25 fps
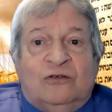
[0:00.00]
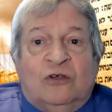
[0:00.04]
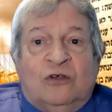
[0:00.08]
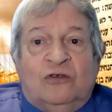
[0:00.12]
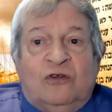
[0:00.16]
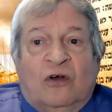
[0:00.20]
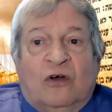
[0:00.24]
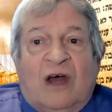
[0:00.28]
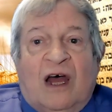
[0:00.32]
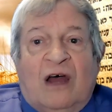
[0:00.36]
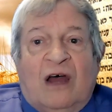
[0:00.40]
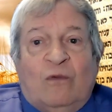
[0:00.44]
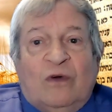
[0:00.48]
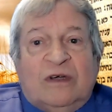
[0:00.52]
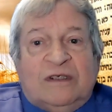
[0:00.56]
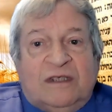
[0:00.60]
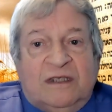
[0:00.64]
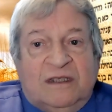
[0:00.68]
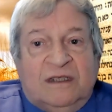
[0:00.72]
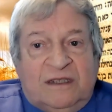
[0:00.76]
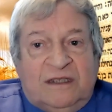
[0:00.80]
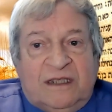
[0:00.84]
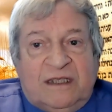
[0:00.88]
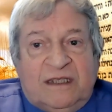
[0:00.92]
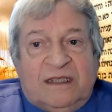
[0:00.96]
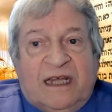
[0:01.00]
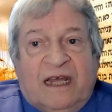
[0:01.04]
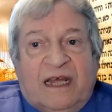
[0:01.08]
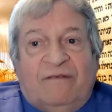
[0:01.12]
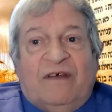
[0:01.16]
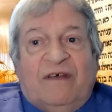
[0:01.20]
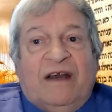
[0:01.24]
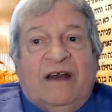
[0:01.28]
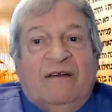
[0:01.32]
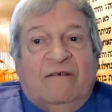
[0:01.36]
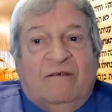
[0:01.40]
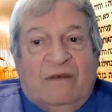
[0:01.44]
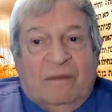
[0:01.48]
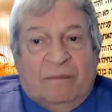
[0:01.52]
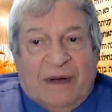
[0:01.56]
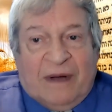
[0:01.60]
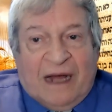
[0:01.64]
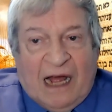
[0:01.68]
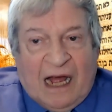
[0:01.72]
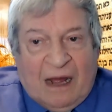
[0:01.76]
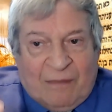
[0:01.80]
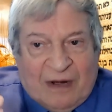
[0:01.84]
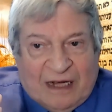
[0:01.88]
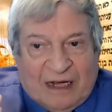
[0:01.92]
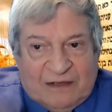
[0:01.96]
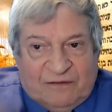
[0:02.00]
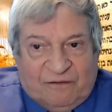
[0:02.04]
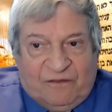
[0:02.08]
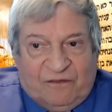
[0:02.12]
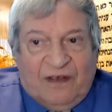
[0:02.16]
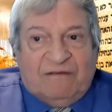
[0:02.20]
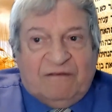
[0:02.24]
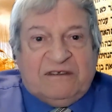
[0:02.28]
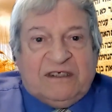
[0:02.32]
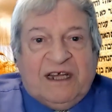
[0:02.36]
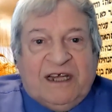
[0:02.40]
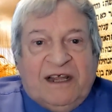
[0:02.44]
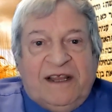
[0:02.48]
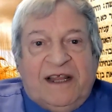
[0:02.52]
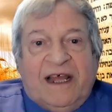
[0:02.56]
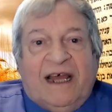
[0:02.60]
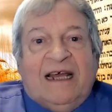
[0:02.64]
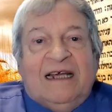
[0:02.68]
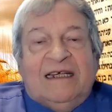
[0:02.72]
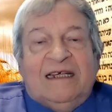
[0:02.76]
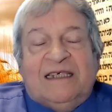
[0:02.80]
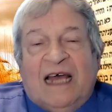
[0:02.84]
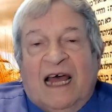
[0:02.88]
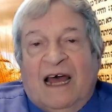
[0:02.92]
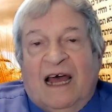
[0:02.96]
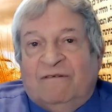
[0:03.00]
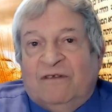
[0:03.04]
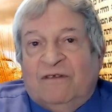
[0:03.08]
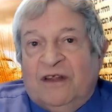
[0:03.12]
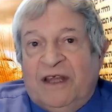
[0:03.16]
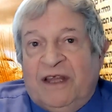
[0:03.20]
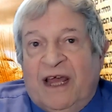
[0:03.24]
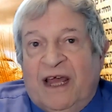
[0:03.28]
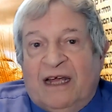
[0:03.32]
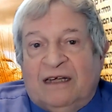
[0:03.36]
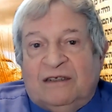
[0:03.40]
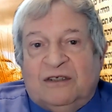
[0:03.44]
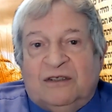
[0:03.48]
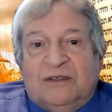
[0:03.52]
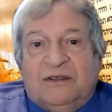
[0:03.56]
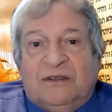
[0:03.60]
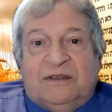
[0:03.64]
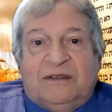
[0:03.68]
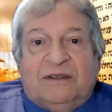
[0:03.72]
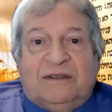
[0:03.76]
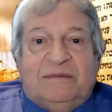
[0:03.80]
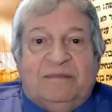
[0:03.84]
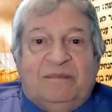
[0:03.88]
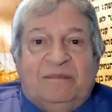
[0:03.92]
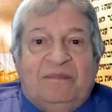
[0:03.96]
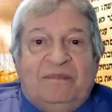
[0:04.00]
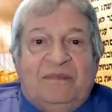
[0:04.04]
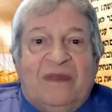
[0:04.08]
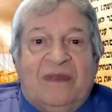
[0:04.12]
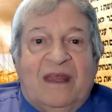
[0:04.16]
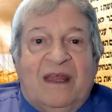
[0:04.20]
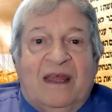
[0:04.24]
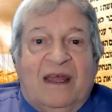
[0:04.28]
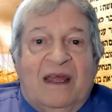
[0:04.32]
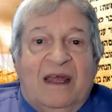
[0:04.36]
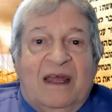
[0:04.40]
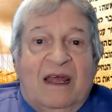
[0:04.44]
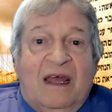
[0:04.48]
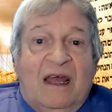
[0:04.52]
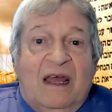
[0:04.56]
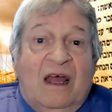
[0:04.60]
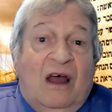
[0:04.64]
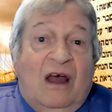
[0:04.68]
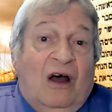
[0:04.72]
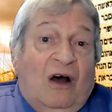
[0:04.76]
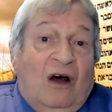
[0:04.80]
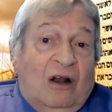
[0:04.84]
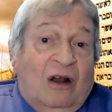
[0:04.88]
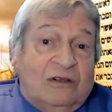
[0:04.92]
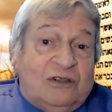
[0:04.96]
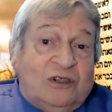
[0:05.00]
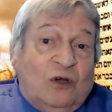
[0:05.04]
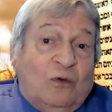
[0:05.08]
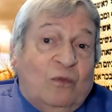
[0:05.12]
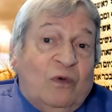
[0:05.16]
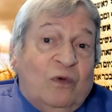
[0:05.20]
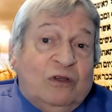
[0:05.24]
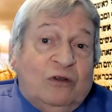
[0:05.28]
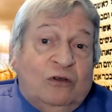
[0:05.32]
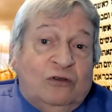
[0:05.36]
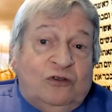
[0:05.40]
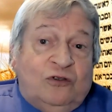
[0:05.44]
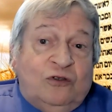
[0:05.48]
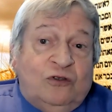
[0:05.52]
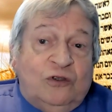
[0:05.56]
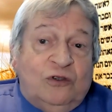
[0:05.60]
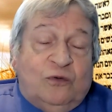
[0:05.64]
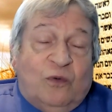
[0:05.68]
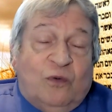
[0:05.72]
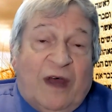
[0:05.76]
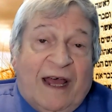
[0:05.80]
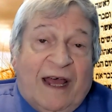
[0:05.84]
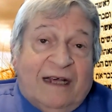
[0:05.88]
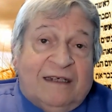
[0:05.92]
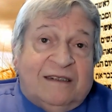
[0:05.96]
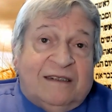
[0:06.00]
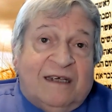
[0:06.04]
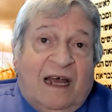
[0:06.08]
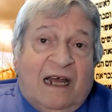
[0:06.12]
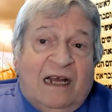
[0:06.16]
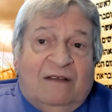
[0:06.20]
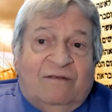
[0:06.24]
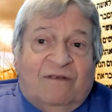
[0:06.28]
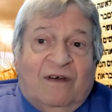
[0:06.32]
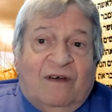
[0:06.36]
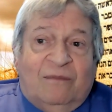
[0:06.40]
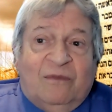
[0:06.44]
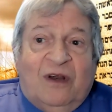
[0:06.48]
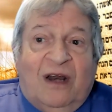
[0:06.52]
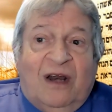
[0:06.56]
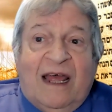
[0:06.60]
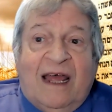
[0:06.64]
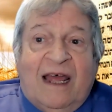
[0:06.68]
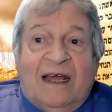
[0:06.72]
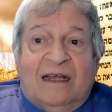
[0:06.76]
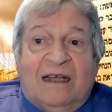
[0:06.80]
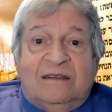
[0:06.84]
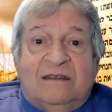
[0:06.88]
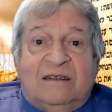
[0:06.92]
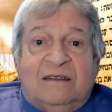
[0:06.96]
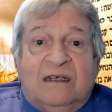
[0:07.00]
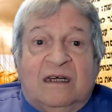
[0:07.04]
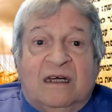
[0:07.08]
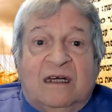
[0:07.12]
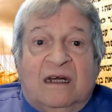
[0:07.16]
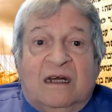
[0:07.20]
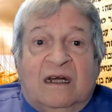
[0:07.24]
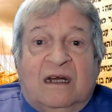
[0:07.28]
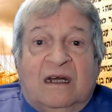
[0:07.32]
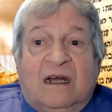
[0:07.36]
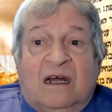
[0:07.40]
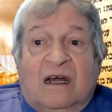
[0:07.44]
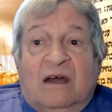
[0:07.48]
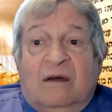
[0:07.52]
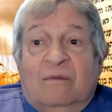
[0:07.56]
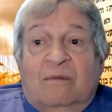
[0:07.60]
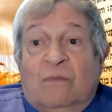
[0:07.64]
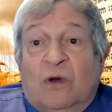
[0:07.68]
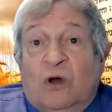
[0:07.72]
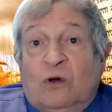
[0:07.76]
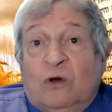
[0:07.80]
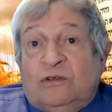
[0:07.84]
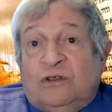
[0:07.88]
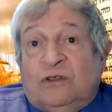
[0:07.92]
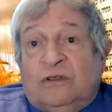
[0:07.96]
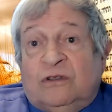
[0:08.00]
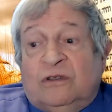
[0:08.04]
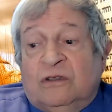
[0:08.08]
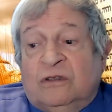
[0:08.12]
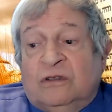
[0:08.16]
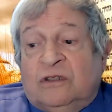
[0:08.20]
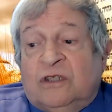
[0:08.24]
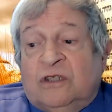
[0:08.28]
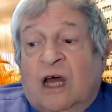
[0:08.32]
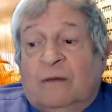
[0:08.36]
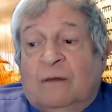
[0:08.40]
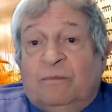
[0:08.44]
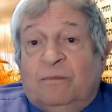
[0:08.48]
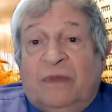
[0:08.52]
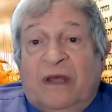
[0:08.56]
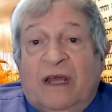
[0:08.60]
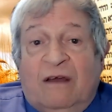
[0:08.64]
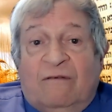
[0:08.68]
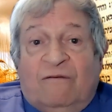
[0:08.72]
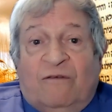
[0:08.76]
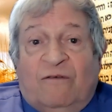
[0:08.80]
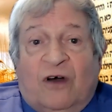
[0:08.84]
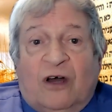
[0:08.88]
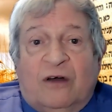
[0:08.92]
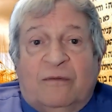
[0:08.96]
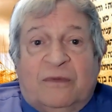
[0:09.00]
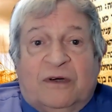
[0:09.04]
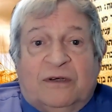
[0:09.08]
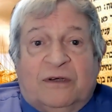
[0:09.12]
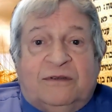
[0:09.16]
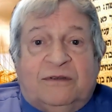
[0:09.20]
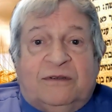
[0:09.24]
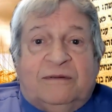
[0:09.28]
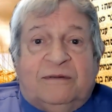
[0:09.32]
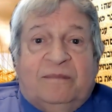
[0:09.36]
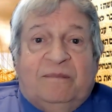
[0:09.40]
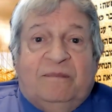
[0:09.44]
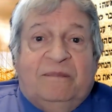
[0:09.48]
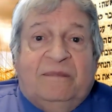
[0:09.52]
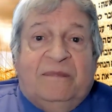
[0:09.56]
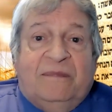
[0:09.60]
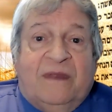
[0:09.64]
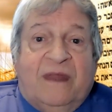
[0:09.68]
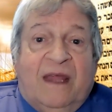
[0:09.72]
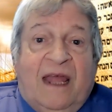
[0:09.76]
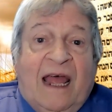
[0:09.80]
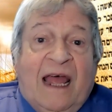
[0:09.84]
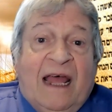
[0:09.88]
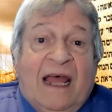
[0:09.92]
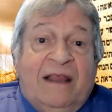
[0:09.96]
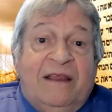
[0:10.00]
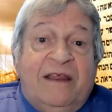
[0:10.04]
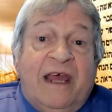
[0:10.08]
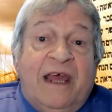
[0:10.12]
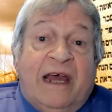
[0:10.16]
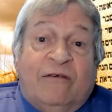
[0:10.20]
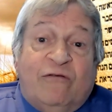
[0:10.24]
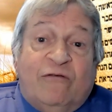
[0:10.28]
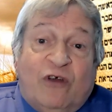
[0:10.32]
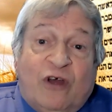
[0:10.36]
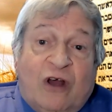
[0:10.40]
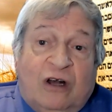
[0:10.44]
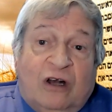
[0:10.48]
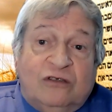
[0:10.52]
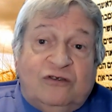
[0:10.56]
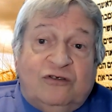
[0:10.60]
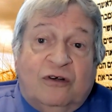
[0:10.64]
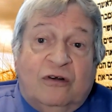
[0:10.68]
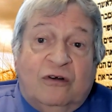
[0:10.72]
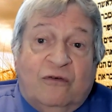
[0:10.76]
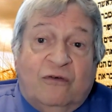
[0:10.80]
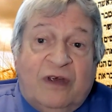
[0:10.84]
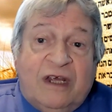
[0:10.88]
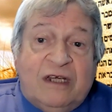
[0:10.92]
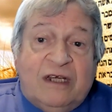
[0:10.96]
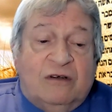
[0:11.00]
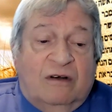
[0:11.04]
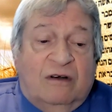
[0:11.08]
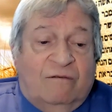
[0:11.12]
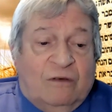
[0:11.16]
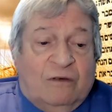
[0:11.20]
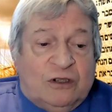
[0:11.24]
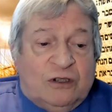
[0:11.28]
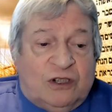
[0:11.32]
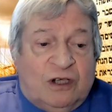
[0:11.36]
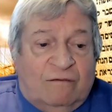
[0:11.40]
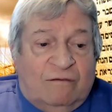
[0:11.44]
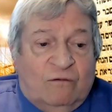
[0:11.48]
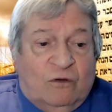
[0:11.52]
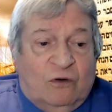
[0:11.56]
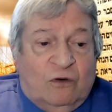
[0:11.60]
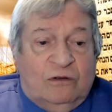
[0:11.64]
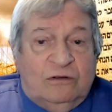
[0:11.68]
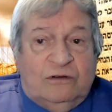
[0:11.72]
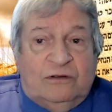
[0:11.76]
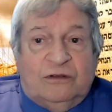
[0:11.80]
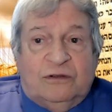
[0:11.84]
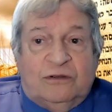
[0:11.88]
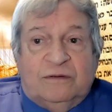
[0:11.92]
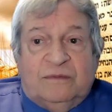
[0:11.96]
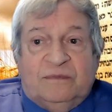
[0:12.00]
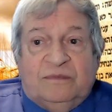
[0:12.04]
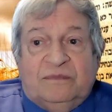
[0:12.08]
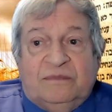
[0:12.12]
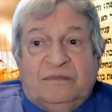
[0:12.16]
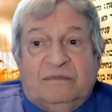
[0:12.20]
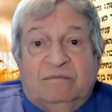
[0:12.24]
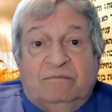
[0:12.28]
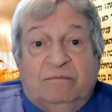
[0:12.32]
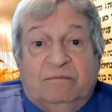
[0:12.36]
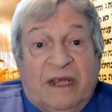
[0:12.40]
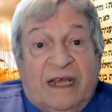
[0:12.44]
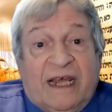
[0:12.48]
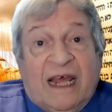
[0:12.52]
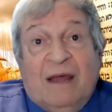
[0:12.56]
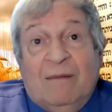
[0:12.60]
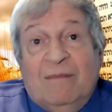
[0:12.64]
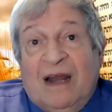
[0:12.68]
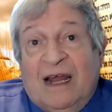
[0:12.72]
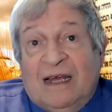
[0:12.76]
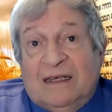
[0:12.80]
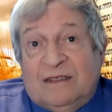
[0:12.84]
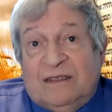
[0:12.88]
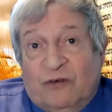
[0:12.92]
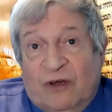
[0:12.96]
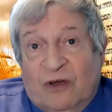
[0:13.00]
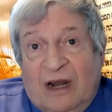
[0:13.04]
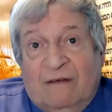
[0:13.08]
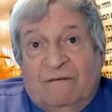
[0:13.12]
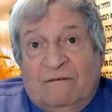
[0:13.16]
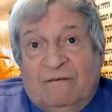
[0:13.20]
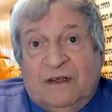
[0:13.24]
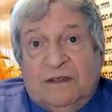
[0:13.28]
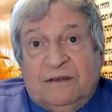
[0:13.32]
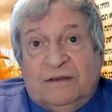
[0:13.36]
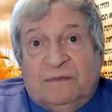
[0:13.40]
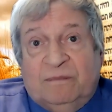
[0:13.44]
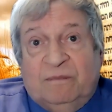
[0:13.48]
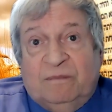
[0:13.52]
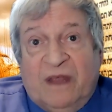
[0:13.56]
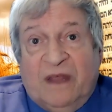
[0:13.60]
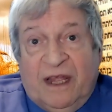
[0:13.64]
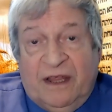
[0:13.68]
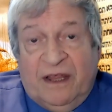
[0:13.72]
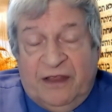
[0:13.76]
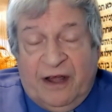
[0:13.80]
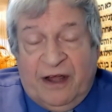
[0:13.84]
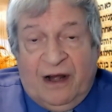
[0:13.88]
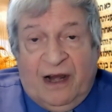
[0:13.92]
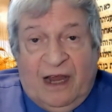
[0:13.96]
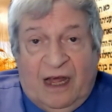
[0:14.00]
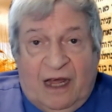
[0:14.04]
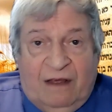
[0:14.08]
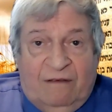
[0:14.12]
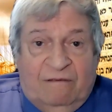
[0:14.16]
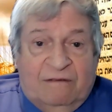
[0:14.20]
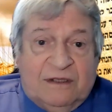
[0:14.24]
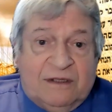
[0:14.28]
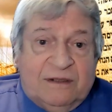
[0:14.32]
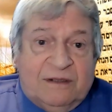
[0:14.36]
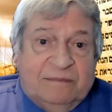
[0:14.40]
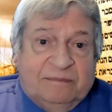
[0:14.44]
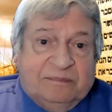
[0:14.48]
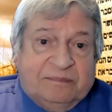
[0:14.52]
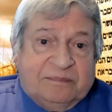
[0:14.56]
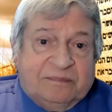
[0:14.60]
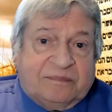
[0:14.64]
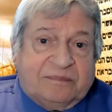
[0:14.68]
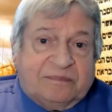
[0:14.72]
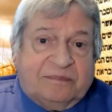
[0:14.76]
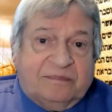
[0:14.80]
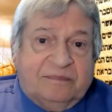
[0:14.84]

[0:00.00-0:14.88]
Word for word: The Torah was indeed given about 50 days after the Exodus. Also, when the Jews were exiled from the land, most stopped being farmers, and the agricultural reason for Shavuot became less relevant in their lives.